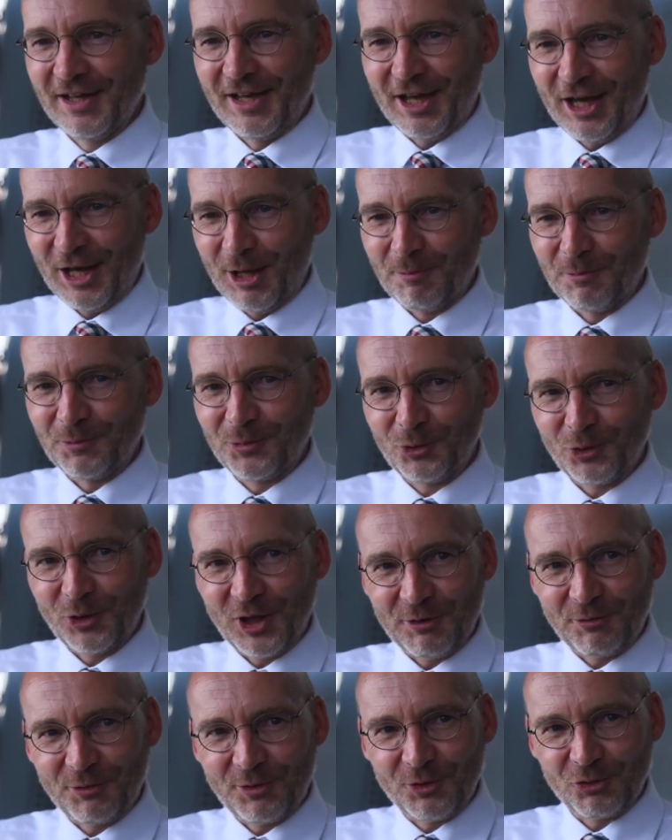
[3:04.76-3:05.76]
to
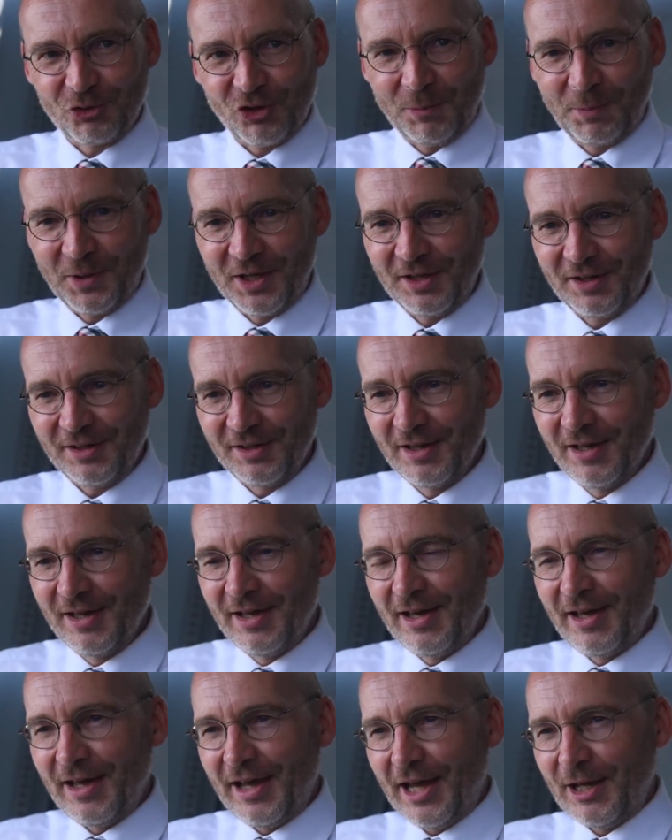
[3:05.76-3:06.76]
have the ship here.
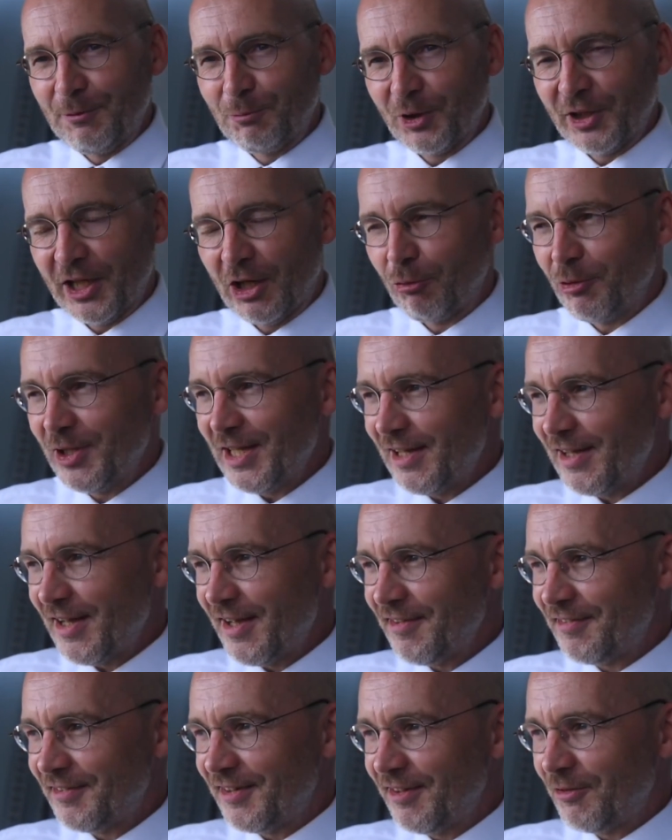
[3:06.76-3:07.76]
And what I
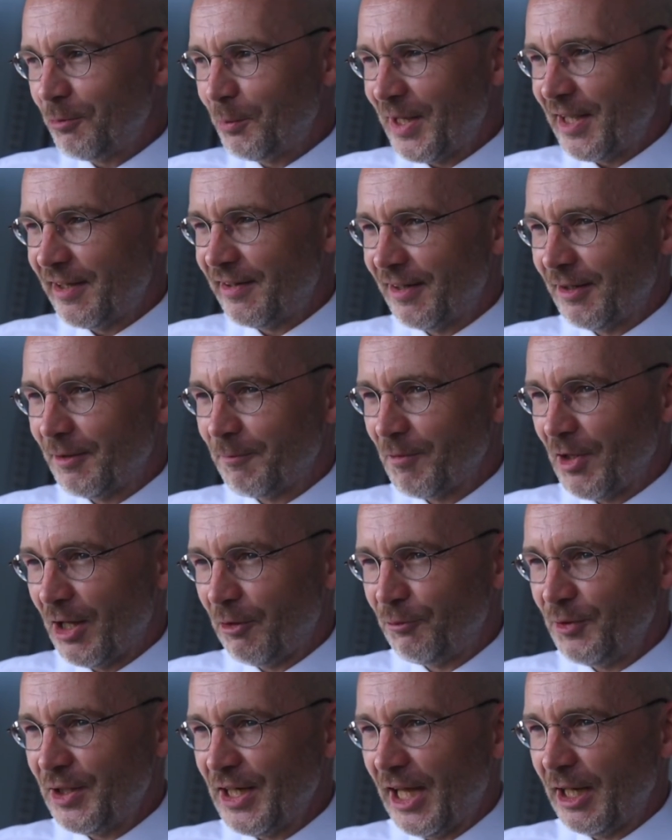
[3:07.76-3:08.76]
realized is we had a
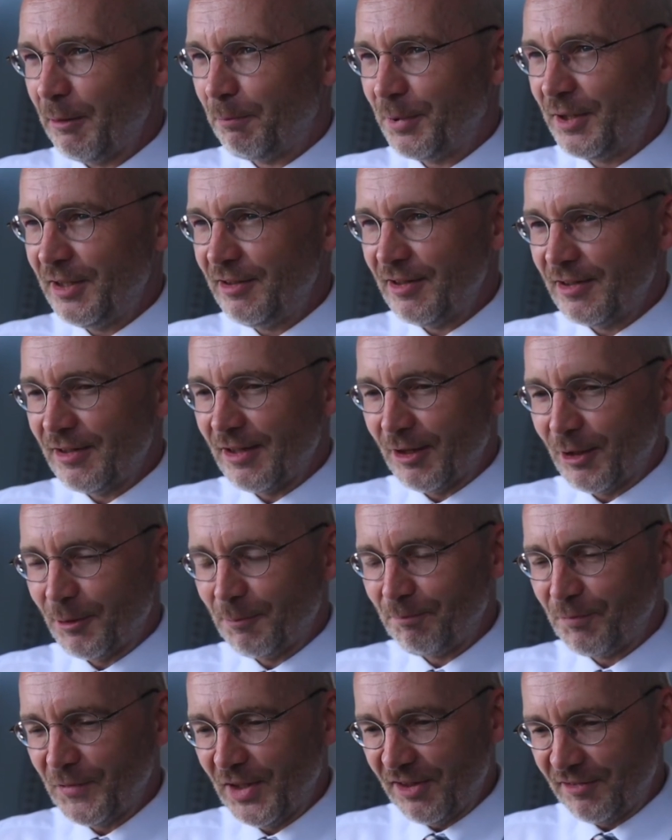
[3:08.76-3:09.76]
VIP dinner
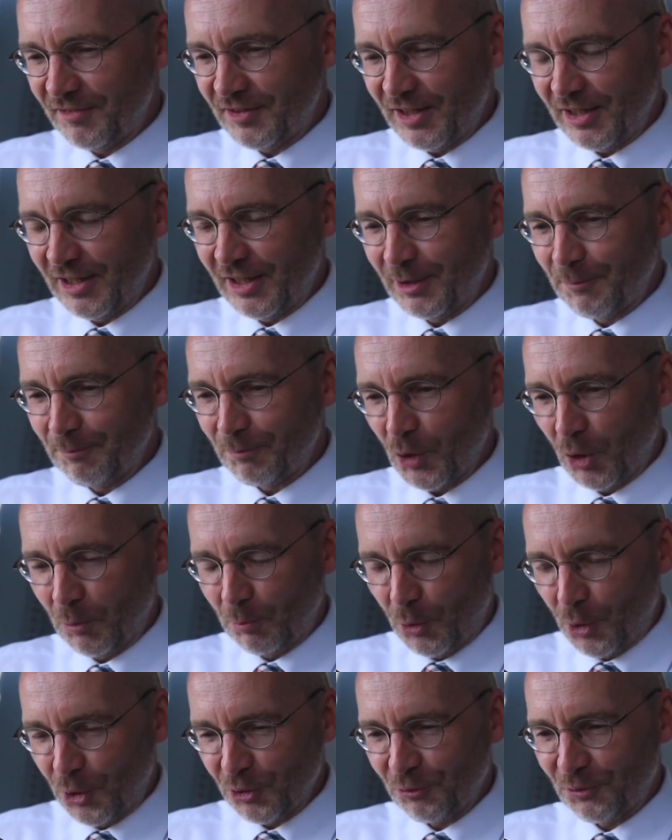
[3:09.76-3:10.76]
yesterday on
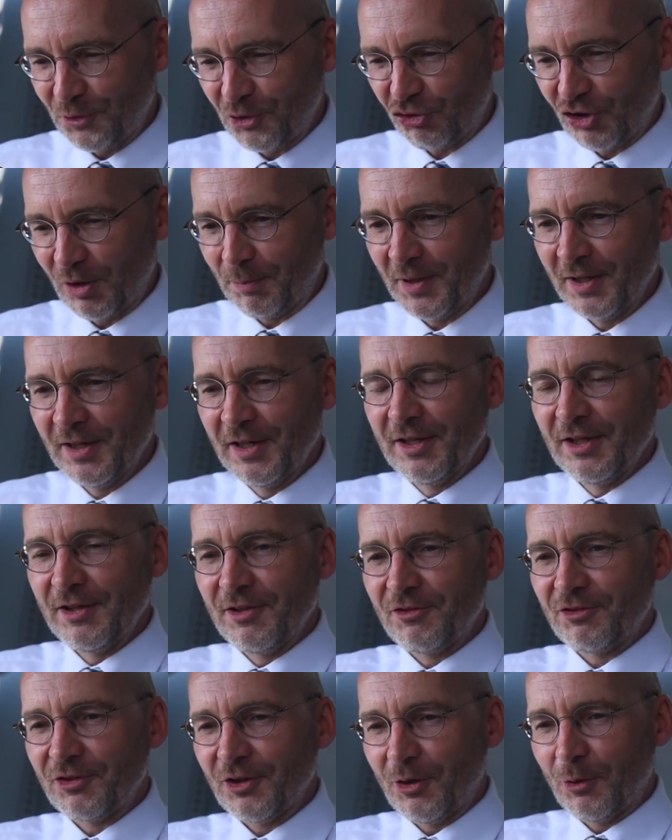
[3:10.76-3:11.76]
board of the ship.
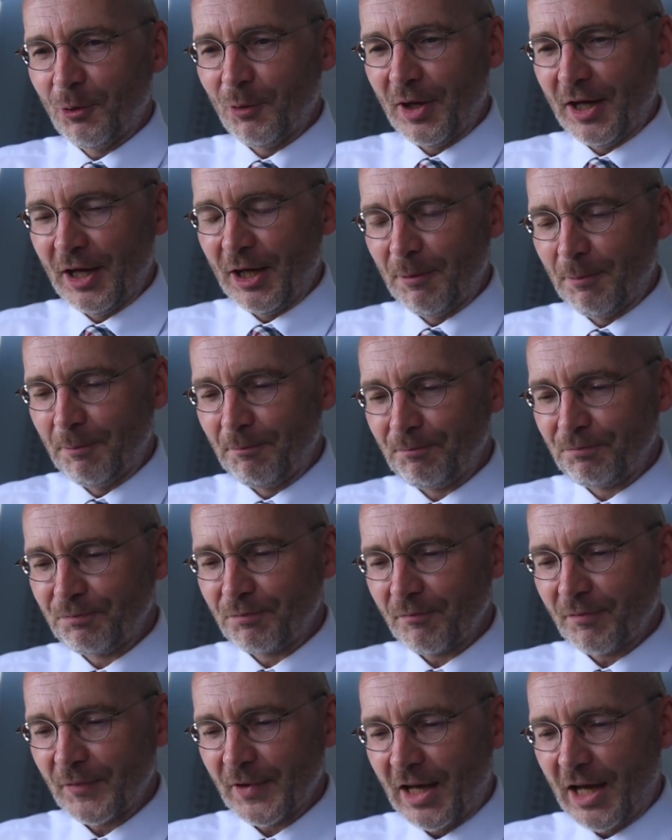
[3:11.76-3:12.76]
So
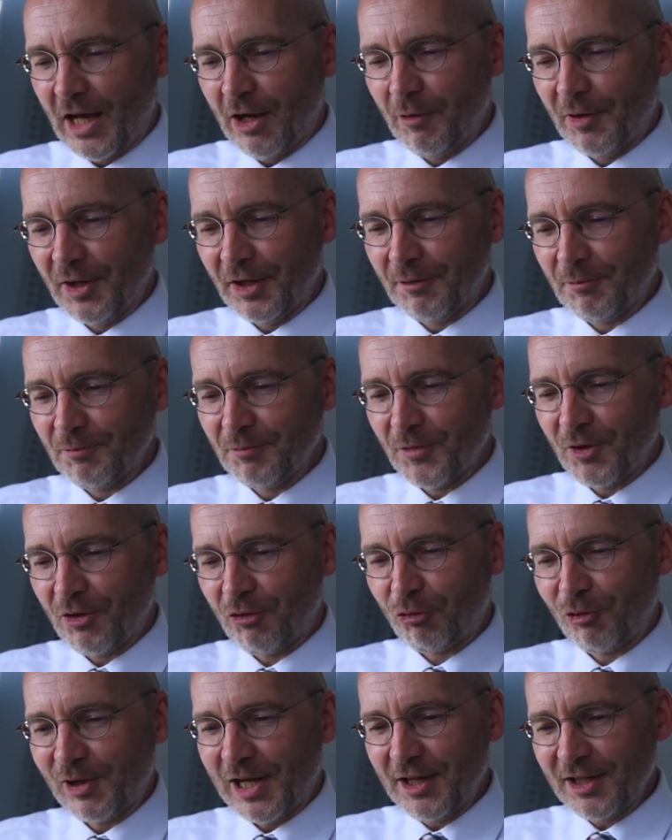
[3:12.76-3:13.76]
our
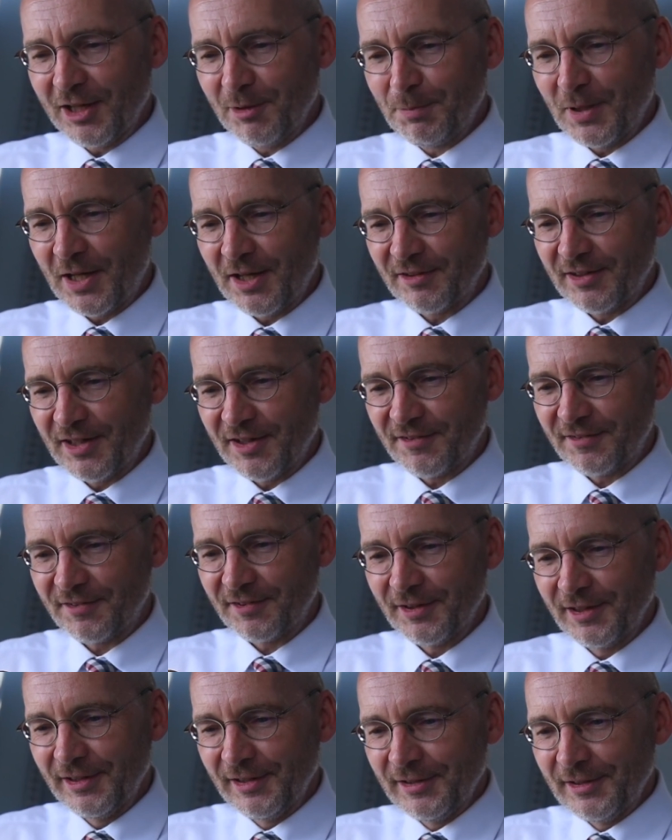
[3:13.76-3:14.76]
Sri Lankan partners,
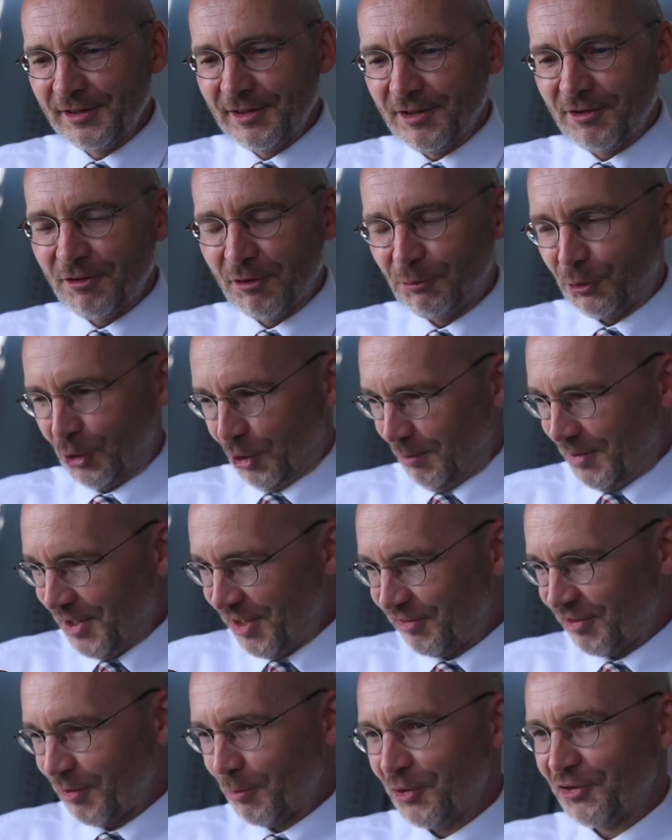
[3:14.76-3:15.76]
the foreign
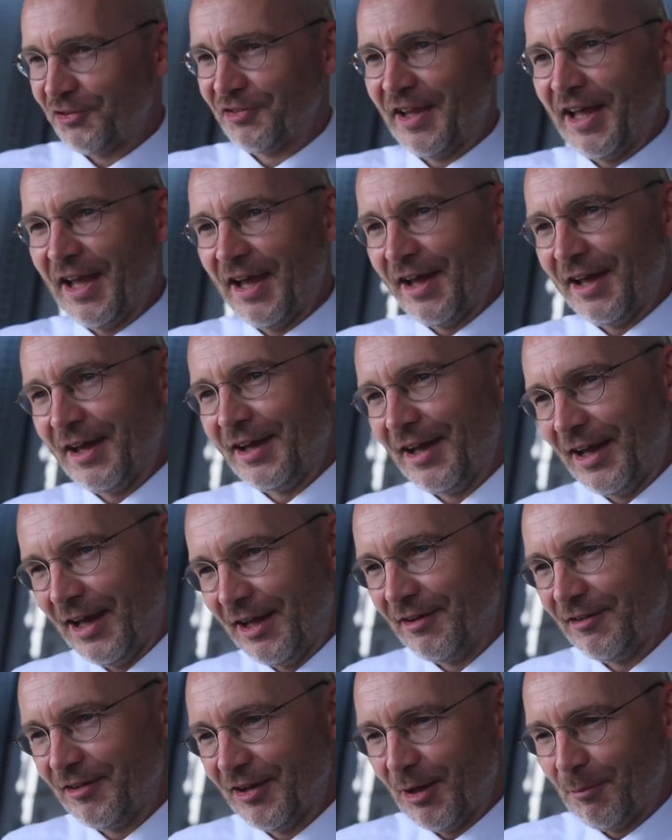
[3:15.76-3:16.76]
minister was there,
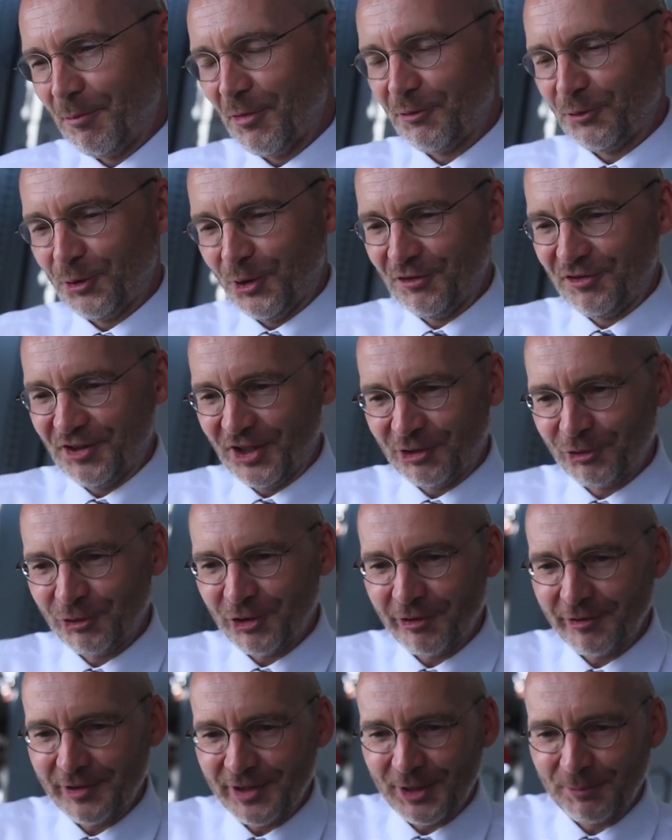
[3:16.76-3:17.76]
and the foreign
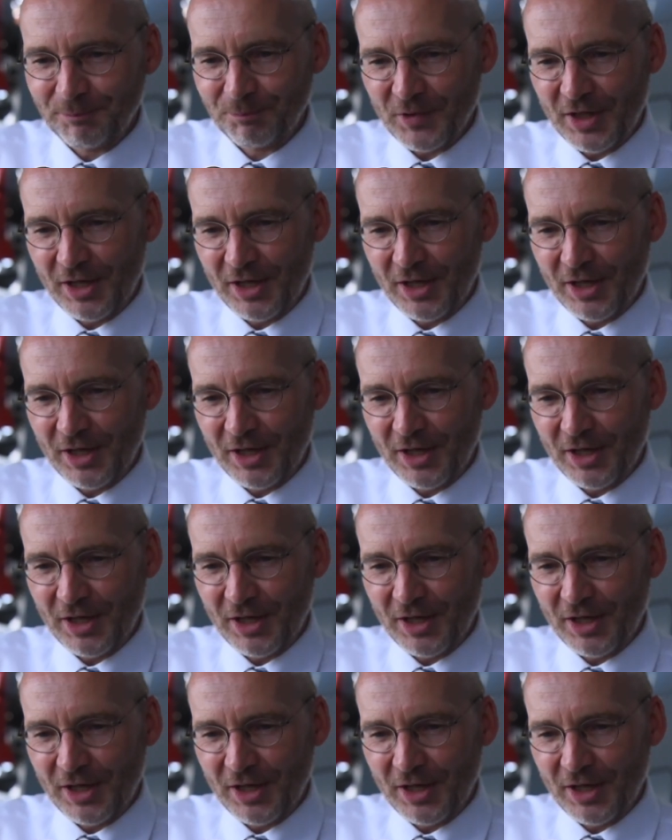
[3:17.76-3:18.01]
secretary,